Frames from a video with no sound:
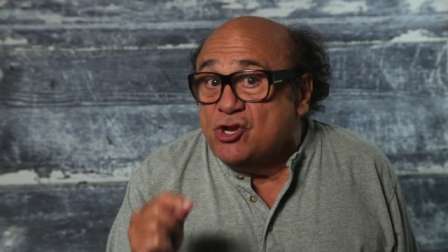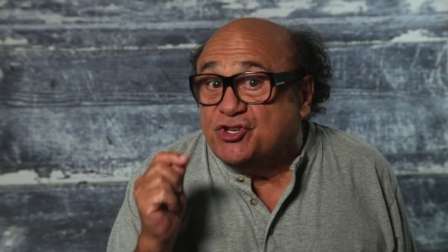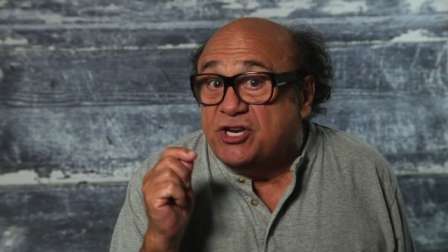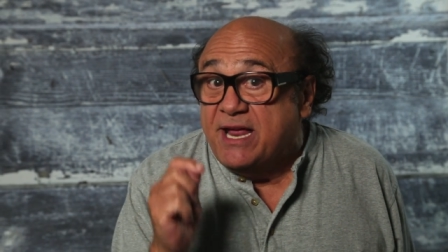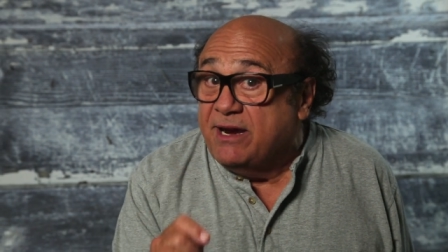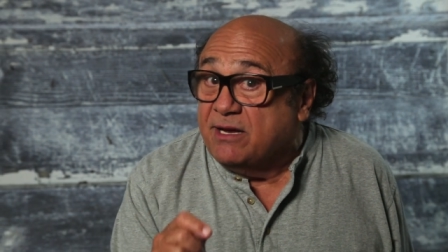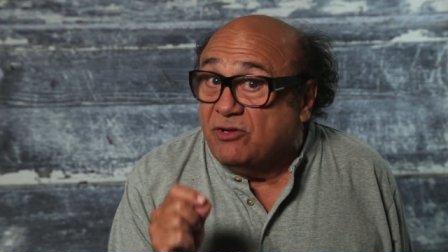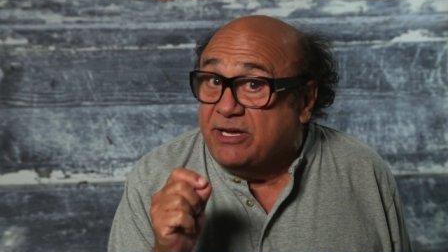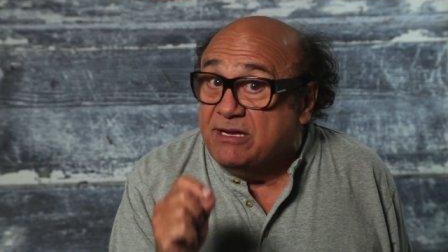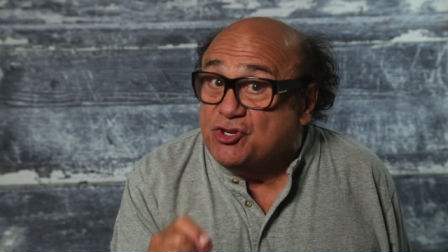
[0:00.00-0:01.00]

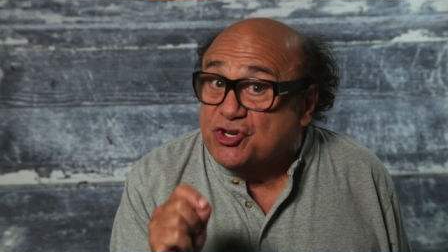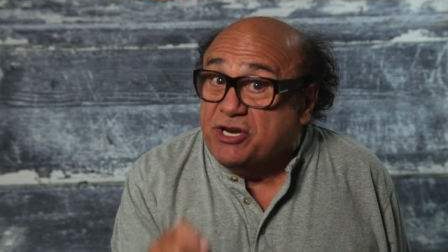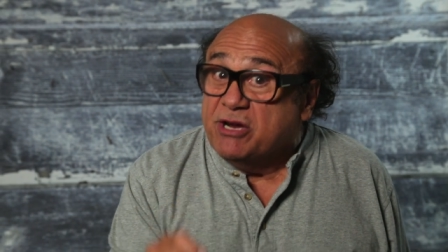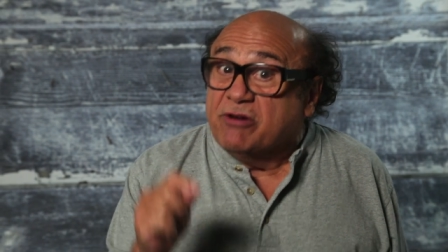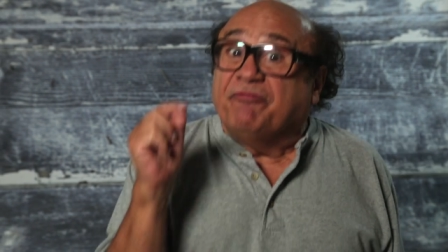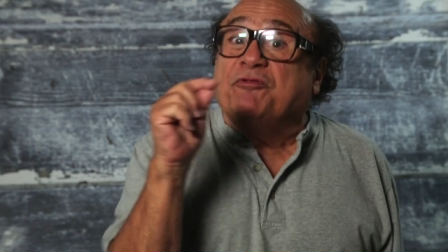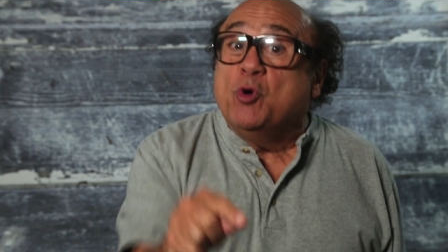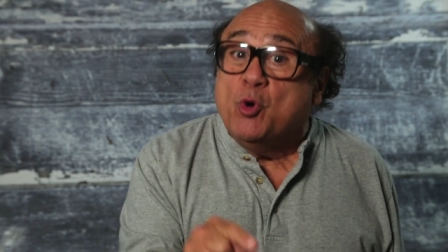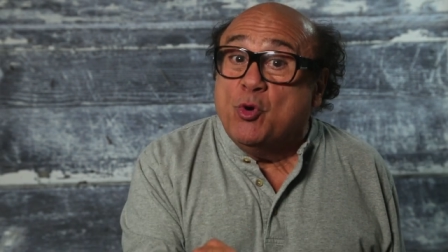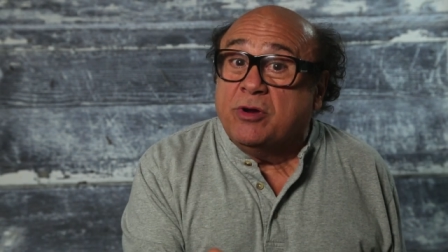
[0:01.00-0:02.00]
genetically engineered
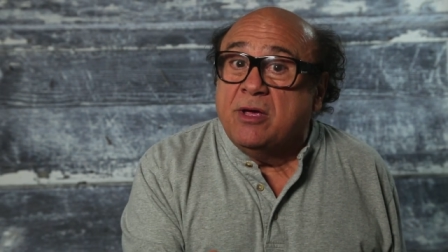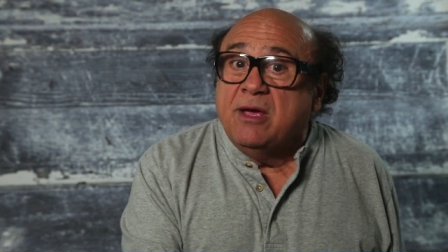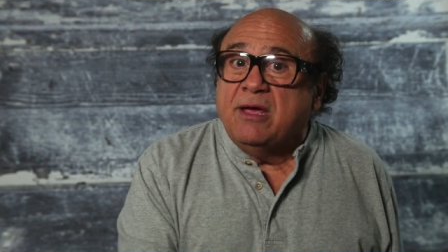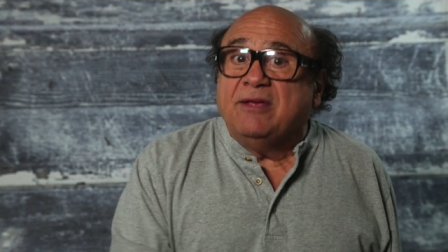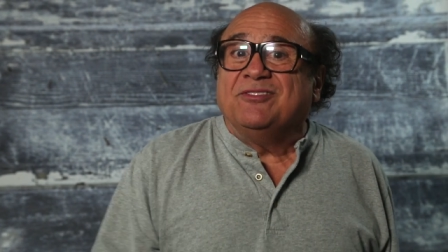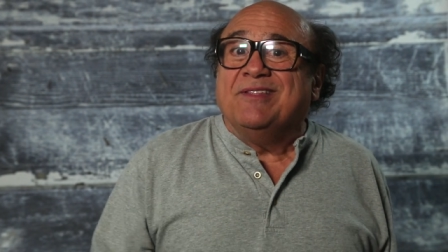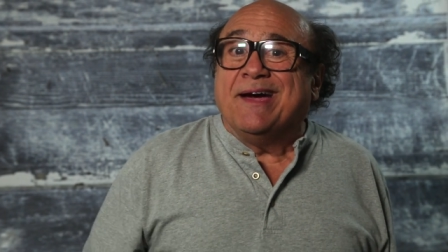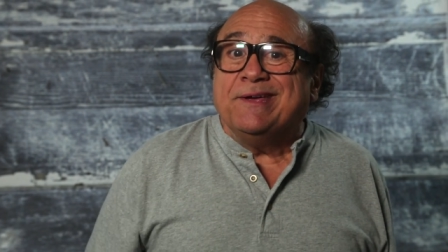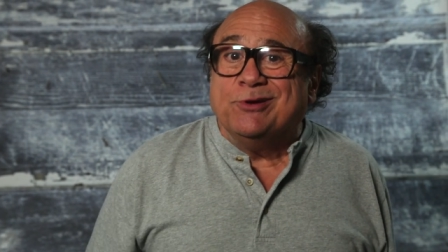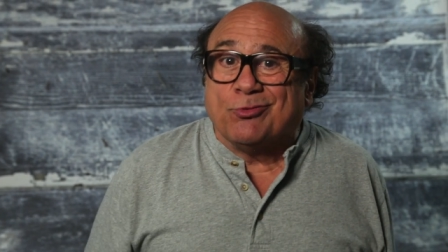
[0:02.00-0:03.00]
food is
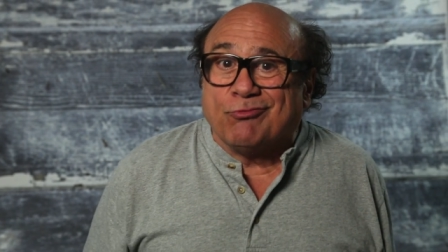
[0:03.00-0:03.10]
not your